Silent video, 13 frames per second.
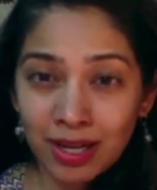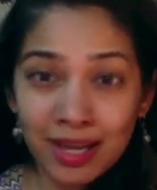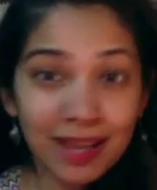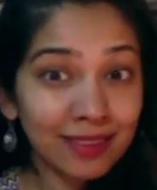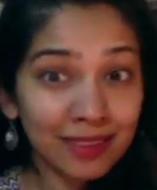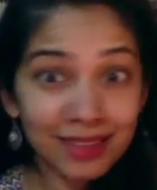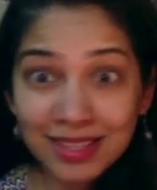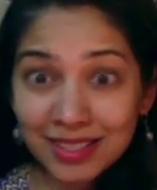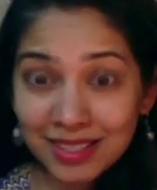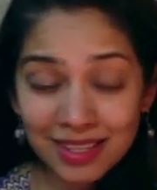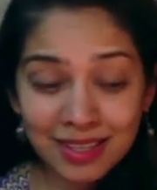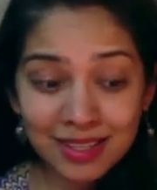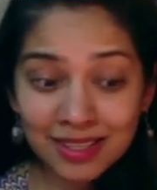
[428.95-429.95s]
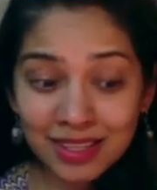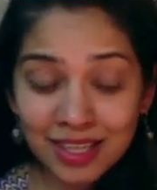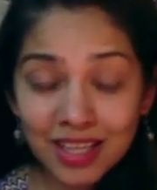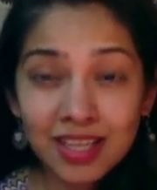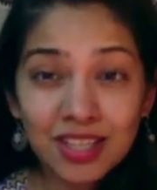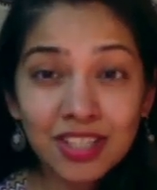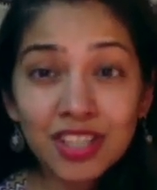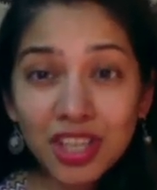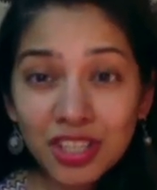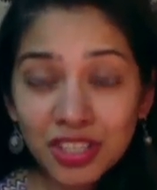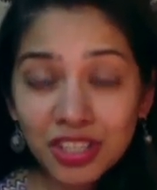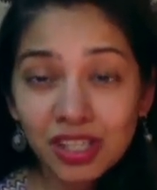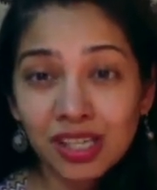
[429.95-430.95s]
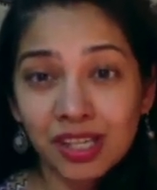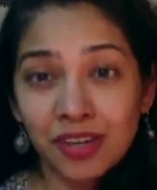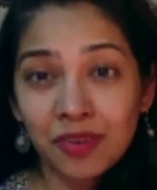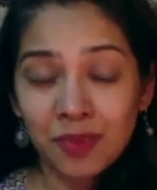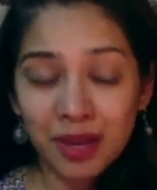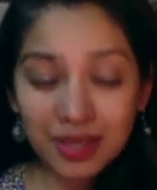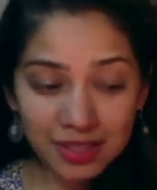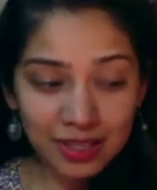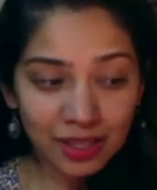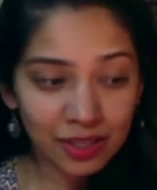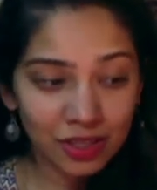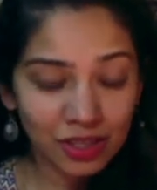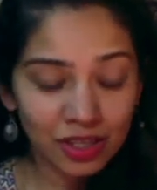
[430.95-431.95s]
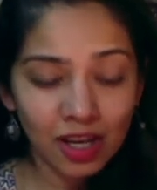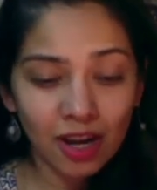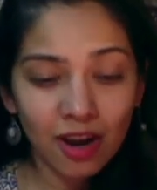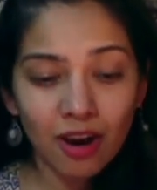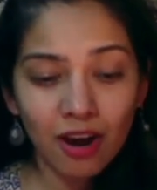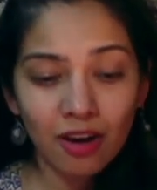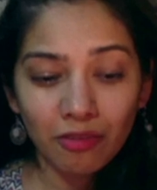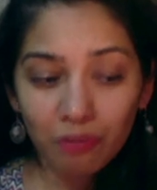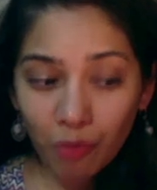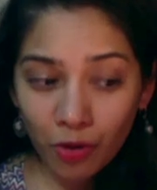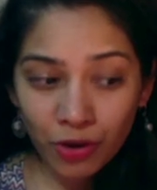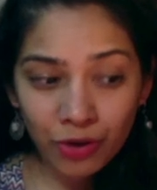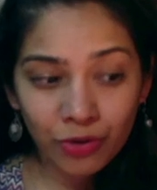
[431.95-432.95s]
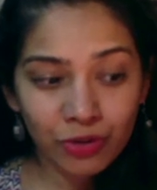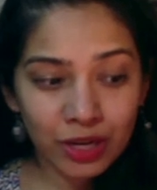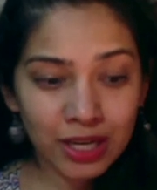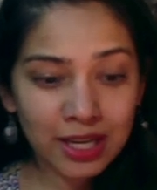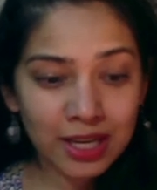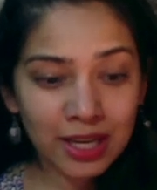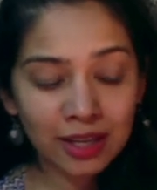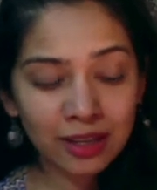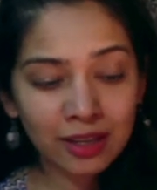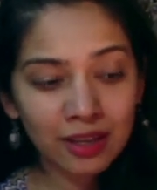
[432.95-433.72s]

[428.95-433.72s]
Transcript: And this is such a clear message for your reading